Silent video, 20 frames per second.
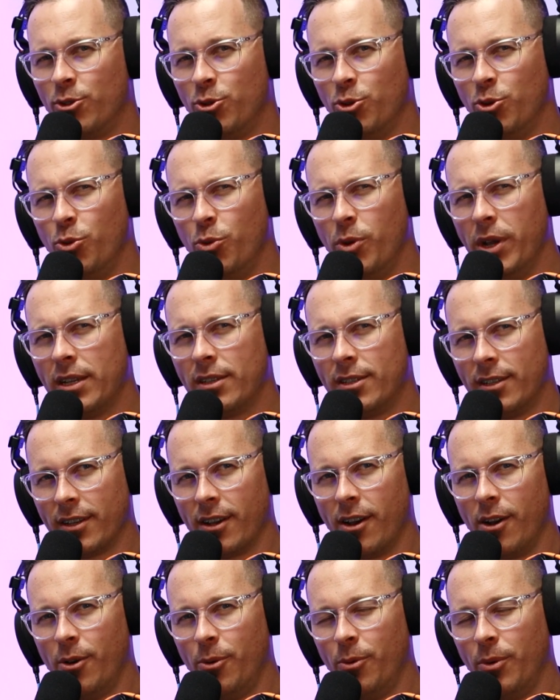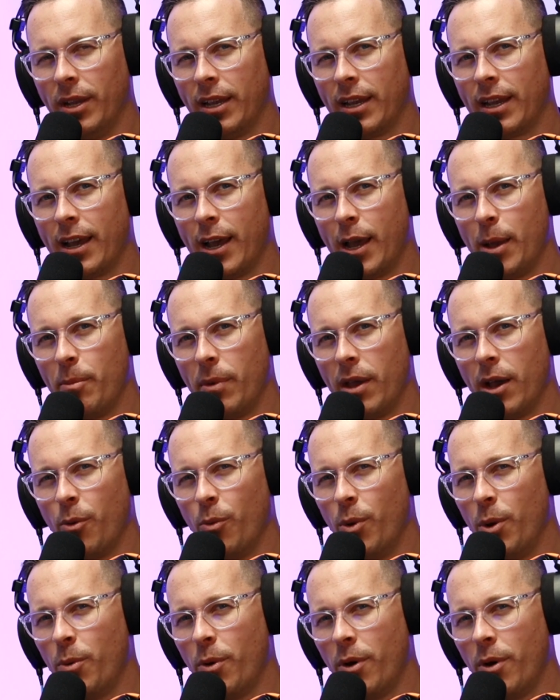2 weeks ago, we came here,